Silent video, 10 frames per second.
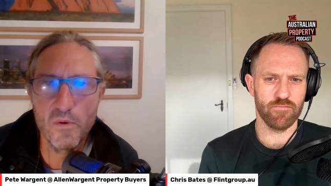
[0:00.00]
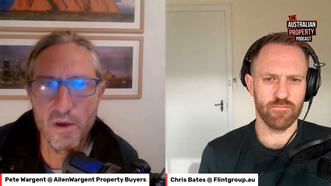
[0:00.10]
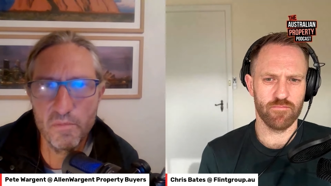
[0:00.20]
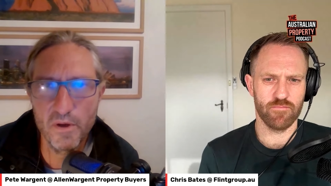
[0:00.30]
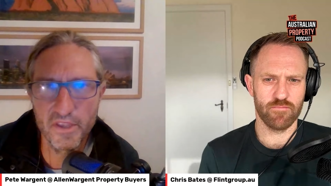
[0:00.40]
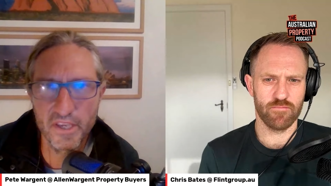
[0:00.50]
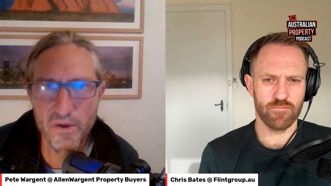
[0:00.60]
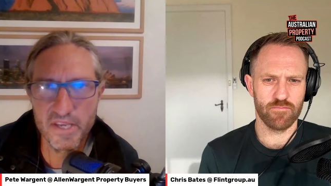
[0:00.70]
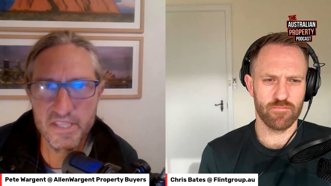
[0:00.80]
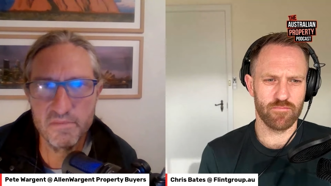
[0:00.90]
Speaker 1: would I bother
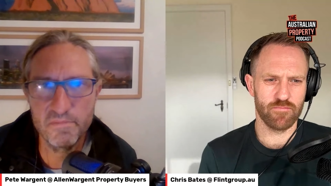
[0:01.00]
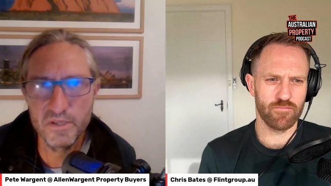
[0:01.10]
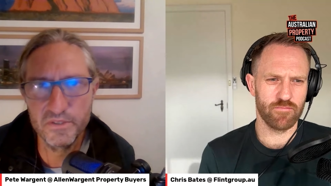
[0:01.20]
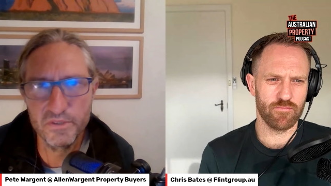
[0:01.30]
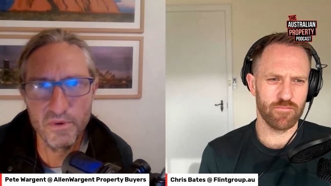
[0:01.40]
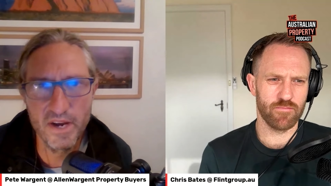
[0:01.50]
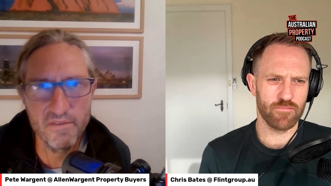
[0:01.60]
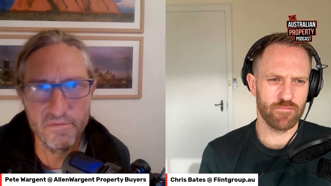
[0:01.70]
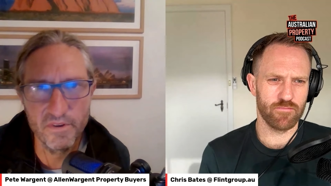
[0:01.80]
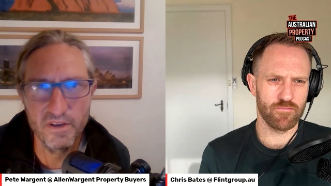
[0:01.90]
going into build to
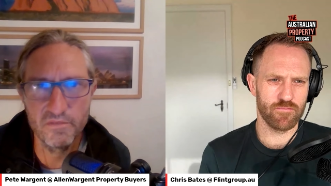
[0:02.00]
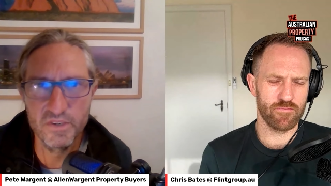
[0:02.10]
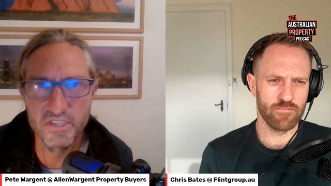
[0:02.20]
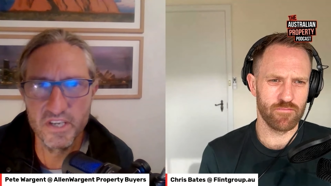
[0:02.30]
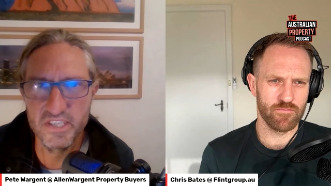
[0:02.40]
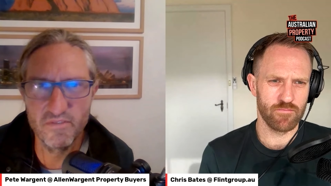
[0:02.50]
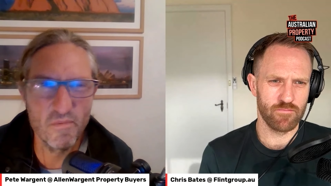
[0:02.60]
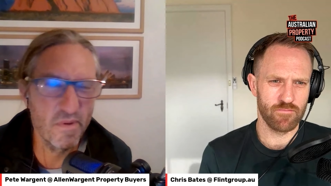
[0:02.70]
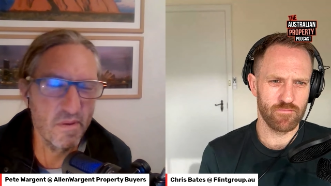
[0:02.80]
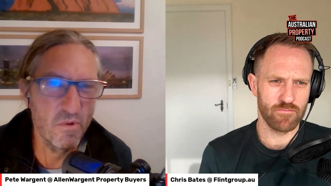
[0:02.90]
rent for returns of a
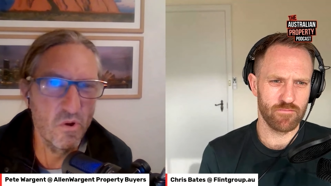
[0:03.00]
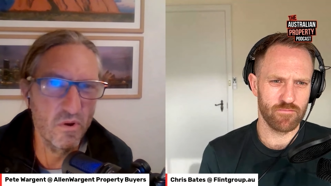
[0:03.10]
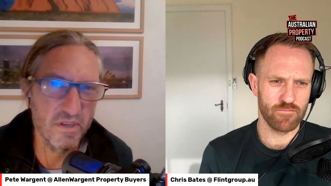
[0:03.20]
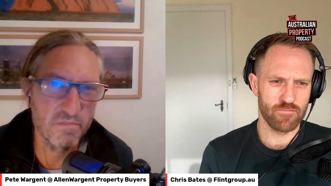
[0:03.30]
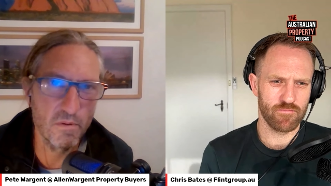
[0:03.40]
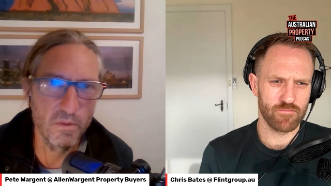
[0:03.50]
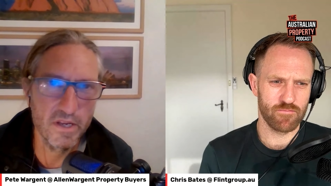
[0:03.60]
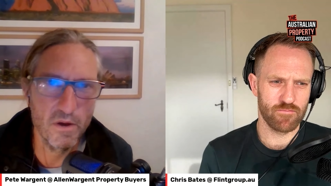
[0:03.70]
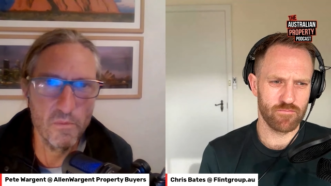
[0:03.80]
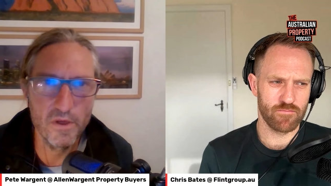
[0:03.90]
bit more? It's
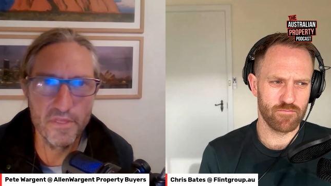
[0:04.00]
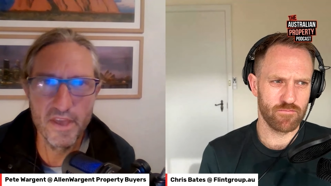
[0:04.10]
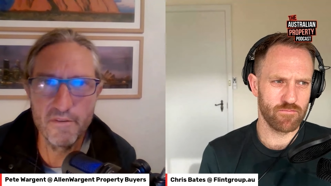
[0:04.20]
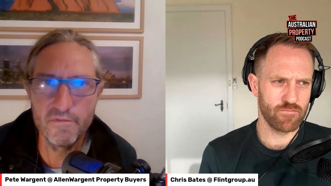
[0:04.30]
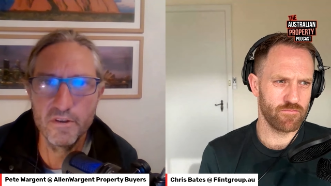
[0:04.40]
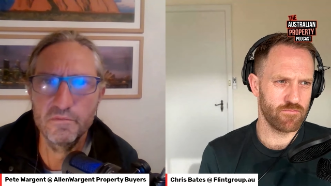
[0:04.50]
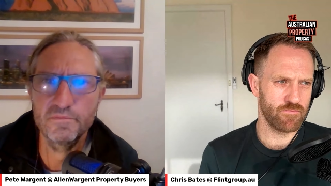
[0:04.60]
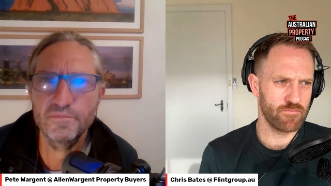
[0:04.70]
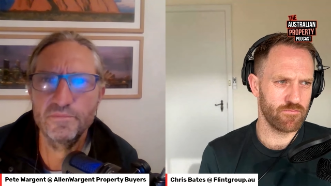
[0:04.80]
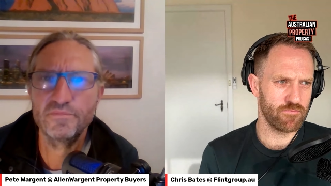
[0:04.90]
probably not worth the effort.
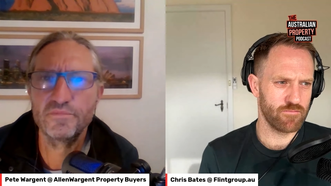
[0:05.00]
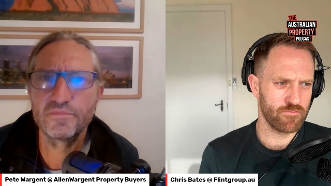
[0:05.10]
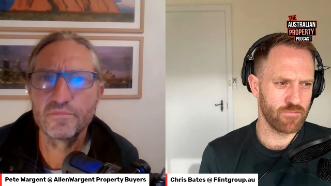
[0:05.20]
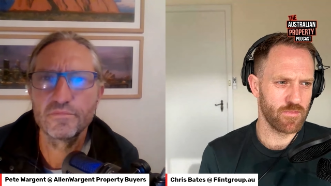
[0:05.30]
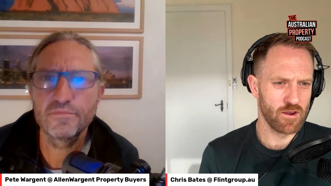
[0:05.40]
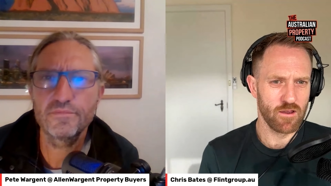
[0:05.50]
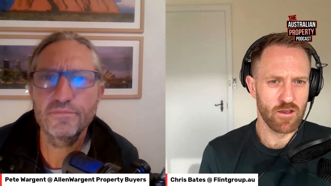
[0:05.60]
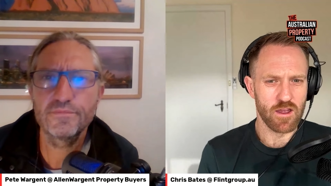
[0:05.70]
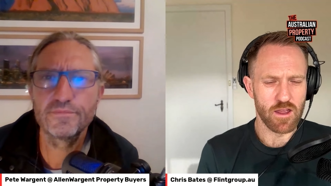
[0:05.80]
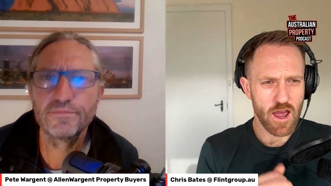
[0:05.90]

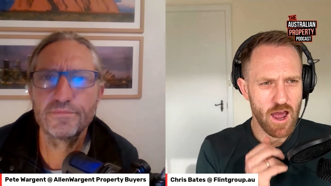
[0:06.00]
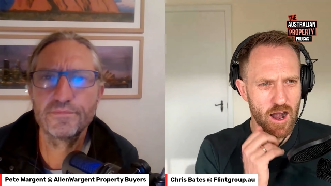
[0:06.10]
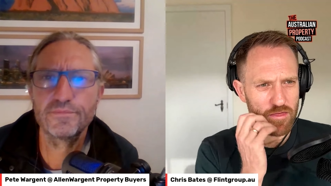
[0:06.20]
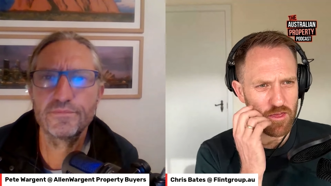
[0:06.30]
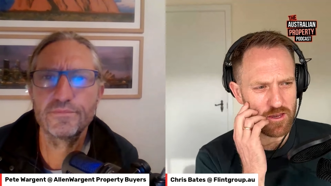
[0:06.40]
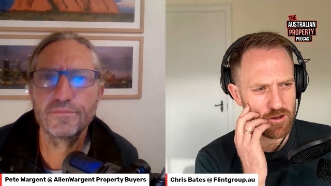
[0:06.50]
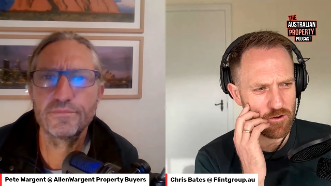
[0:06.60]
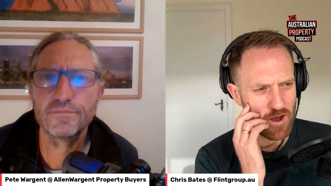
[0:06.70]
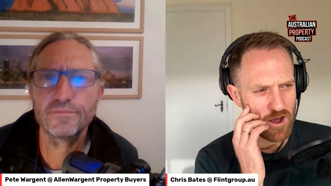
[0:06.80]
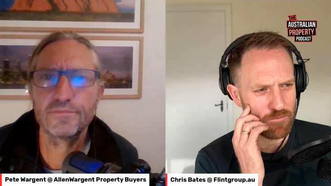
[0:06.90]
Speaker 2: Yeah, and I think you
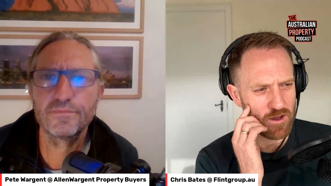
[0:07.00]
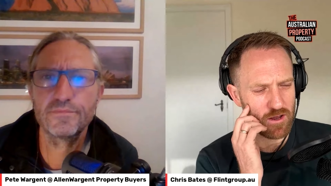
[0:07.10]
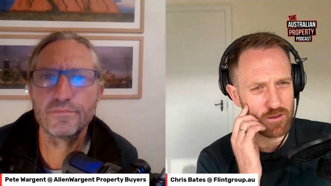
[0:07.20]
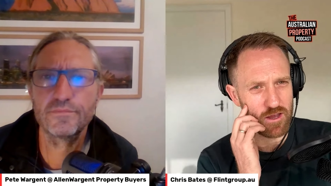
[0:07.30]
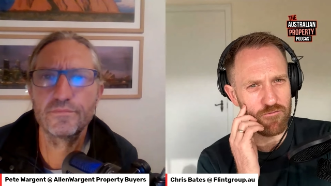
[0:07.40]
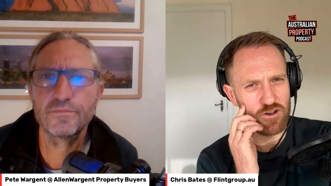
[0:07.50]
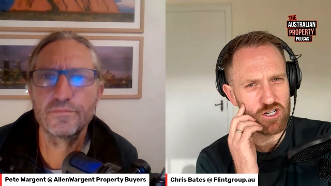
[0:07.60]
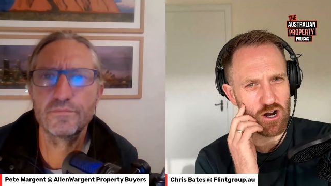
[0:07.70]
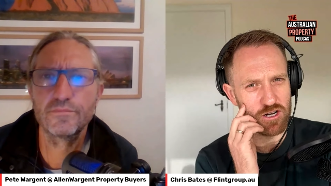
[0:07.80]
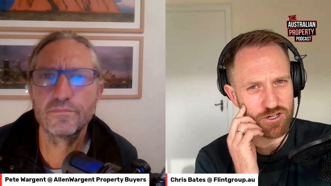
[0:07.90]
um uh, the
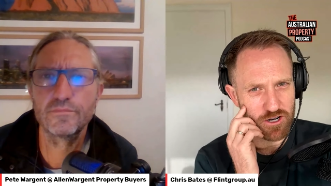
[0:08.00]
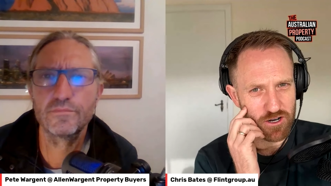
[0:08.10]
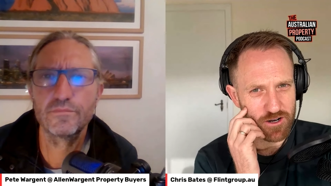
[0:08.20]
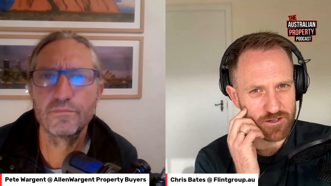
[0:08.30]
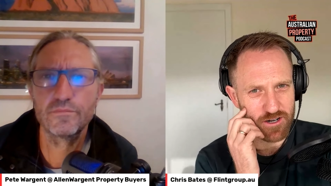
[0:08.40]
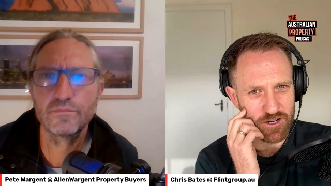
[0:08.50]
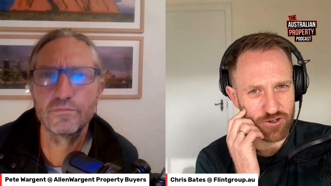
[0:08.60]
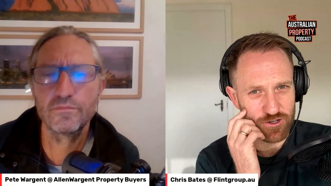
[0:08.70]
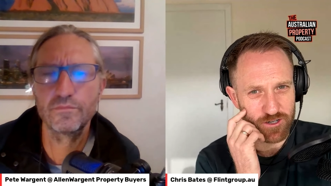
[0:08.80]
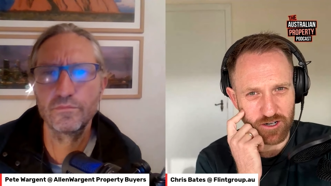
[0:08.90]
infrastructure is an
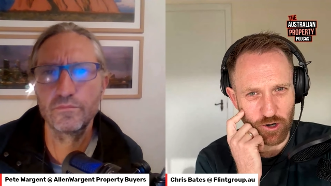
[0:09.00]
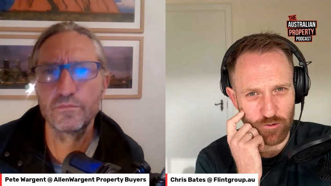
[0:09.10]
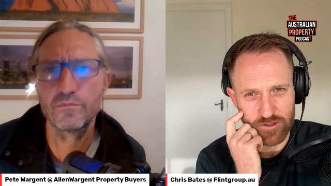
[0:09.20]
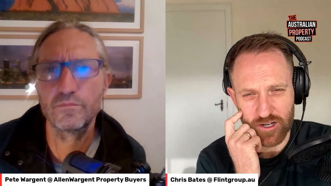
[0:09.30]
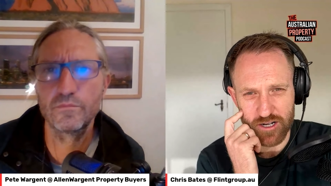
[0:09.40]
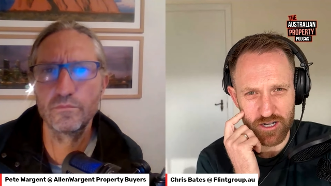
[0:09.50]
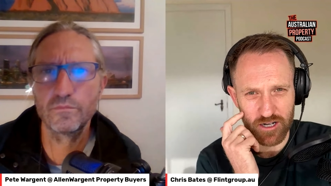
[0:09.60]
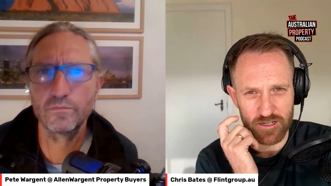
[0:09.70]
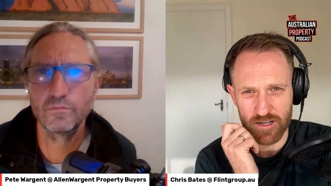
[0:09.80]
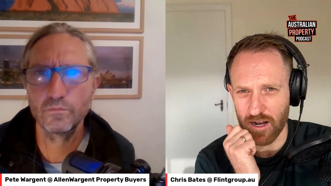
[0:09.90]
interesting conversation
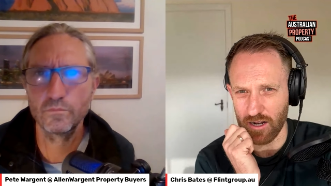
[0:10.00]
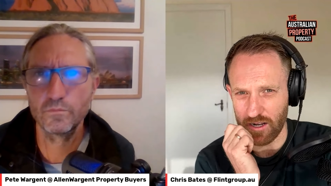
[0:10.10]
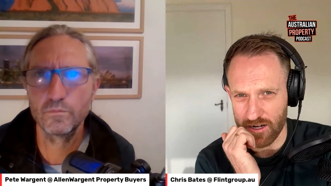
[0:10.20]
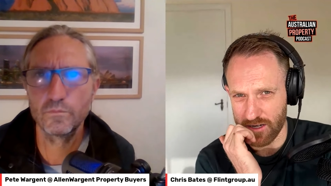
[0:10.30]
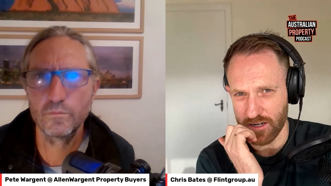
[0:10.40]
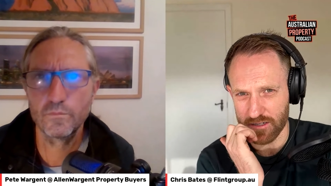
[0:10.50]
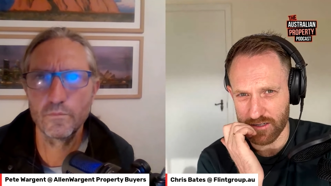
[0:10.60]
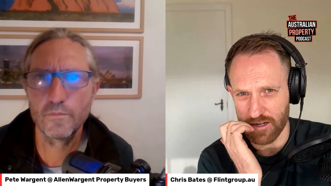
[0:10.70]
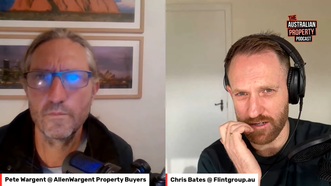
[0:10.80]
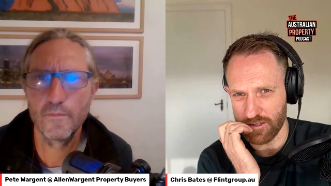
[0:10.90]
because that leads us
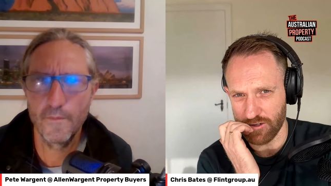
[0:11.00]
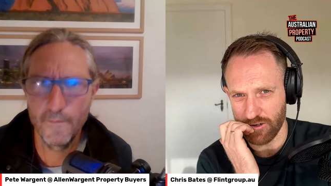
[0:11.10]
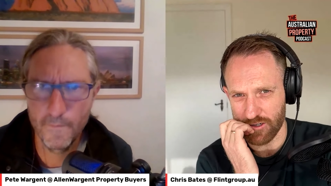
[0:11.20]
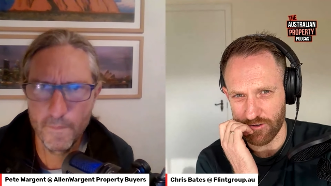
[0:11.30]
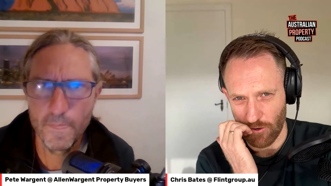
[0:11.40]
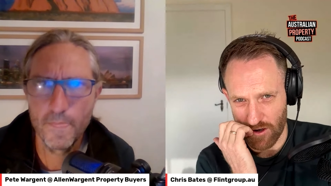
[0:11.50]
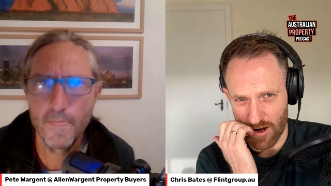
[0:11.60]
into story